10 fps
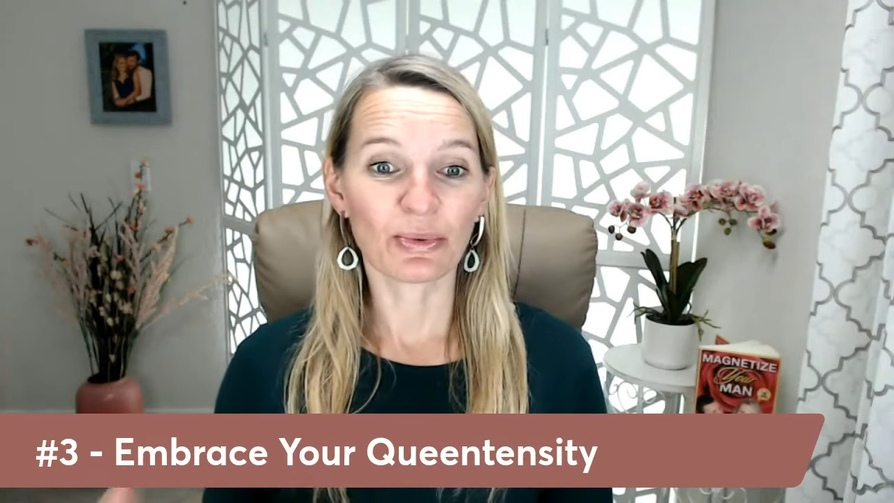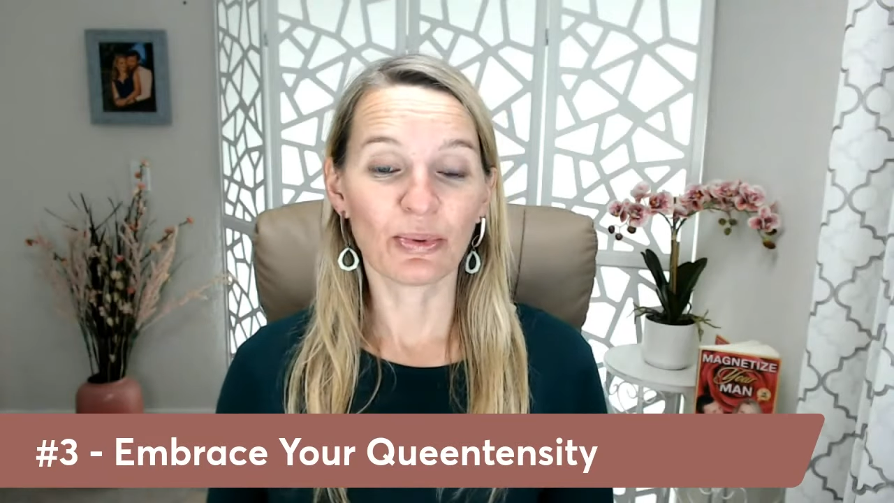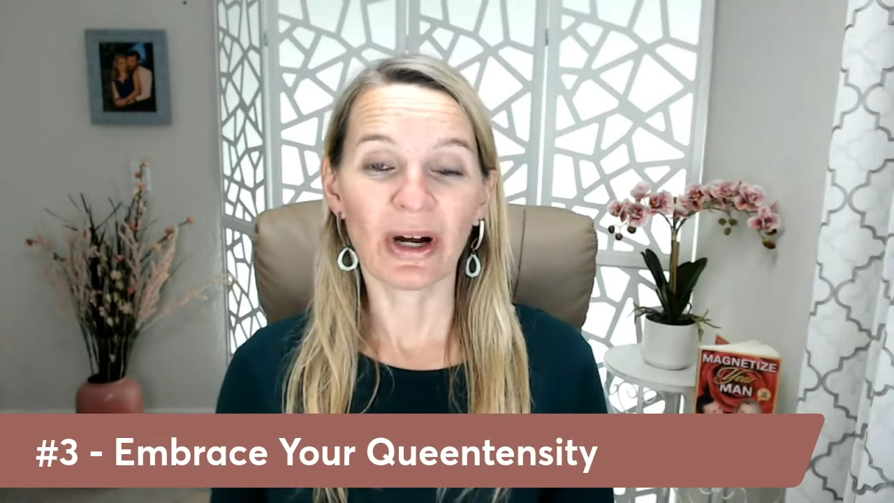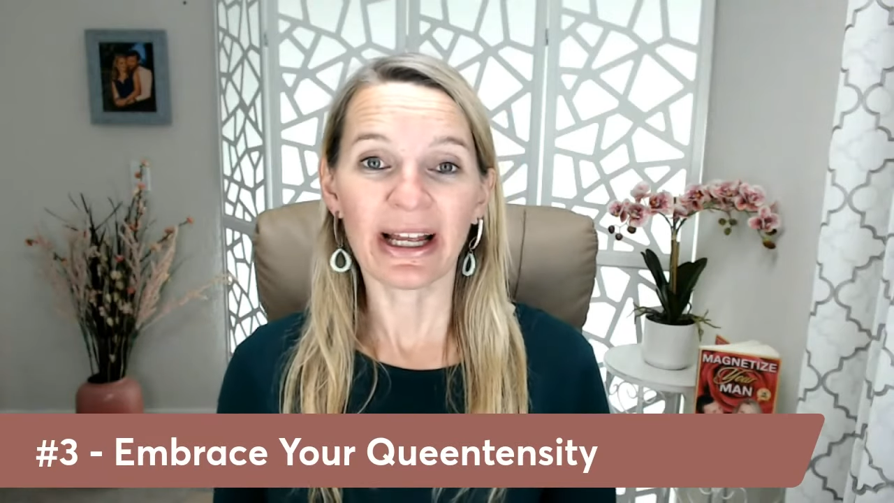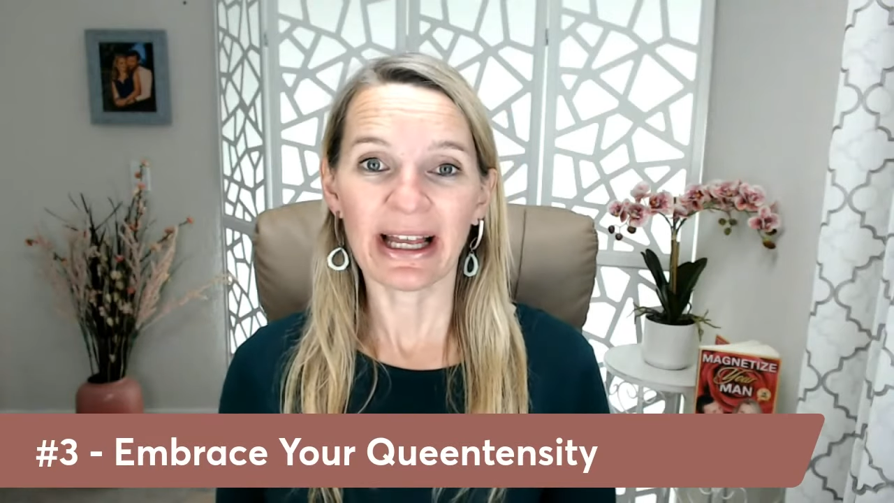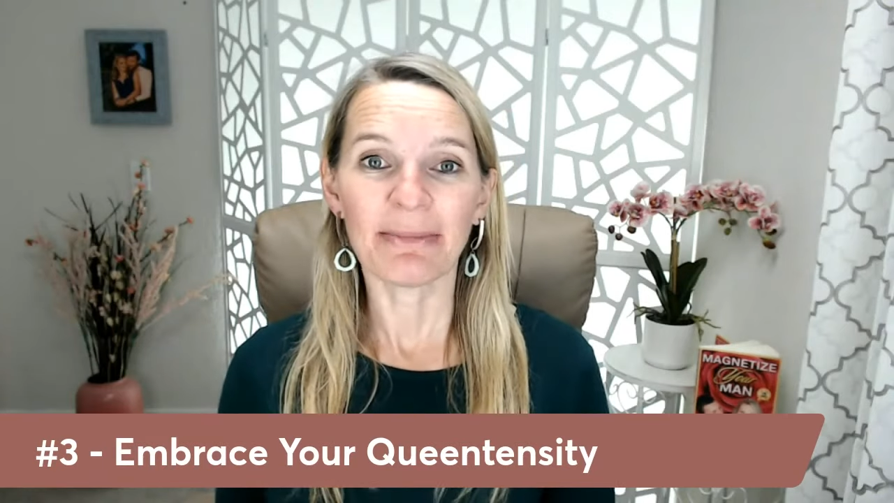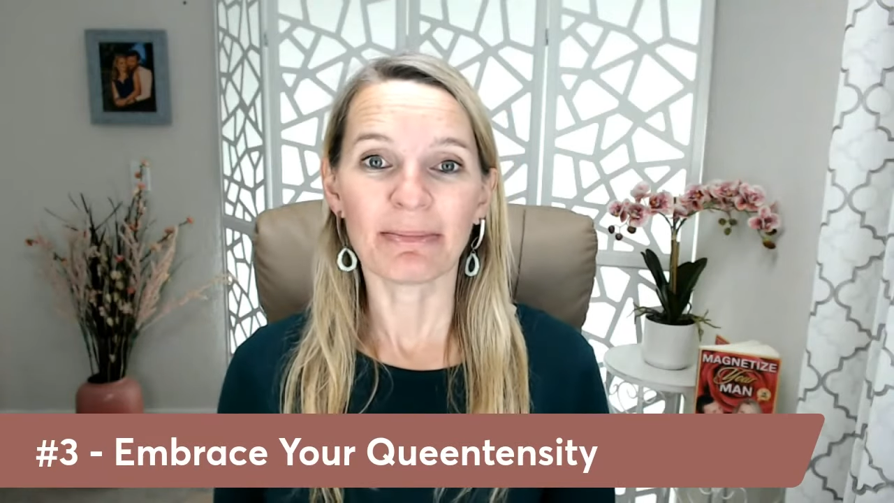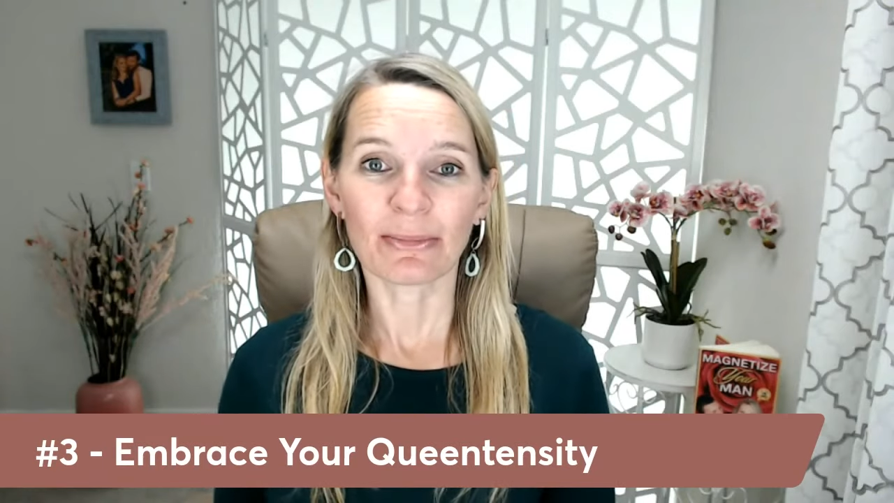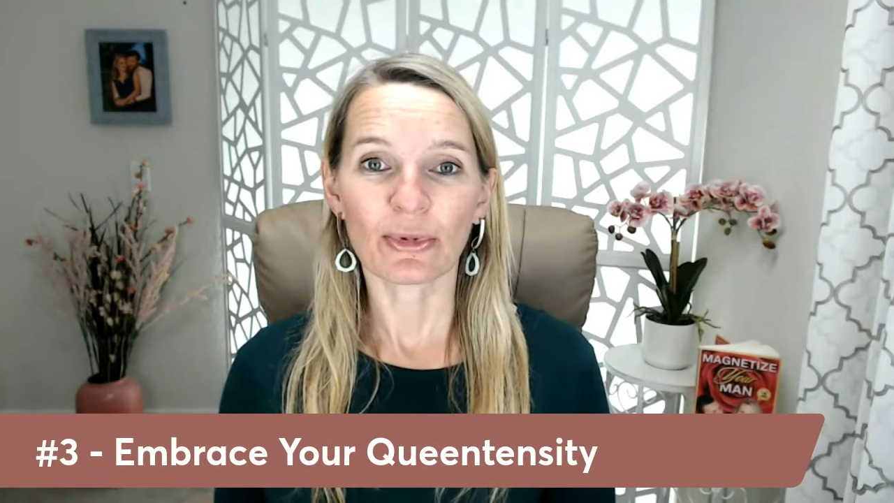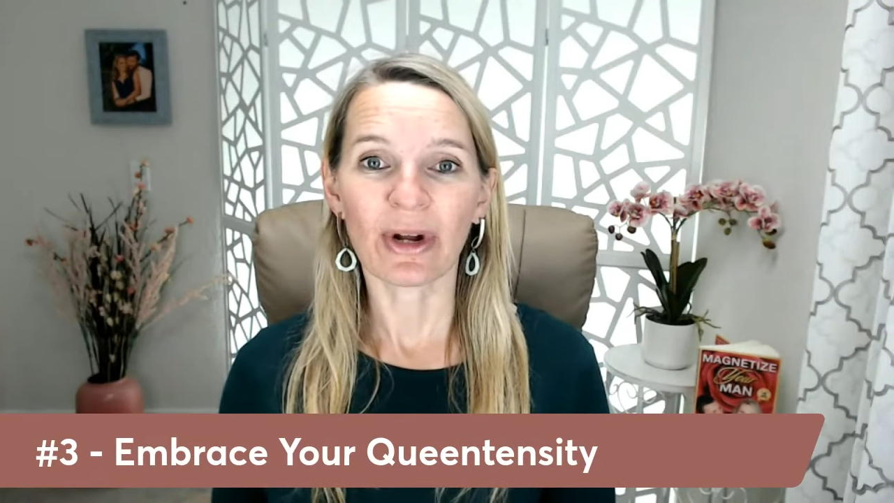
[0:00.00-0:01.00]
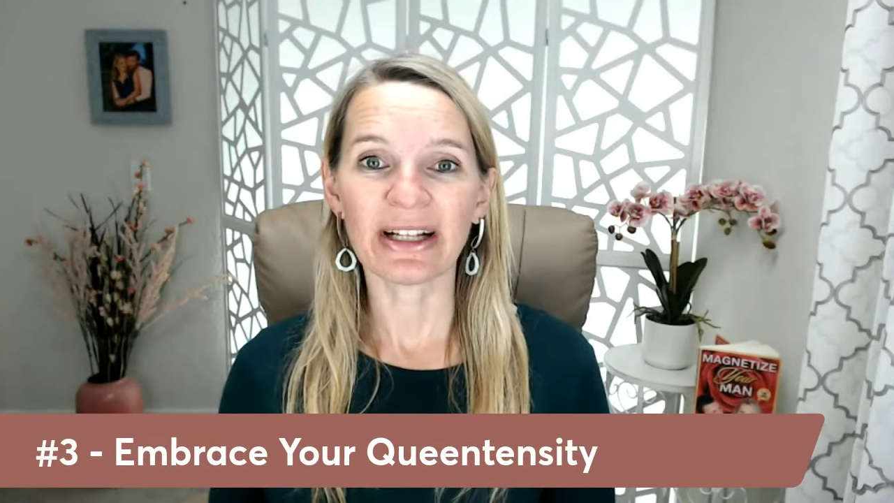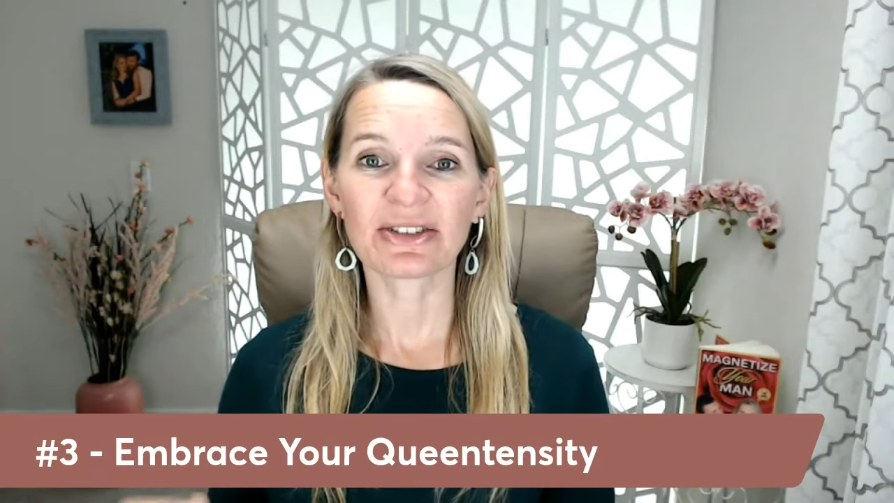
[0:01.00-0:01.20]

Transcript: who I am, right?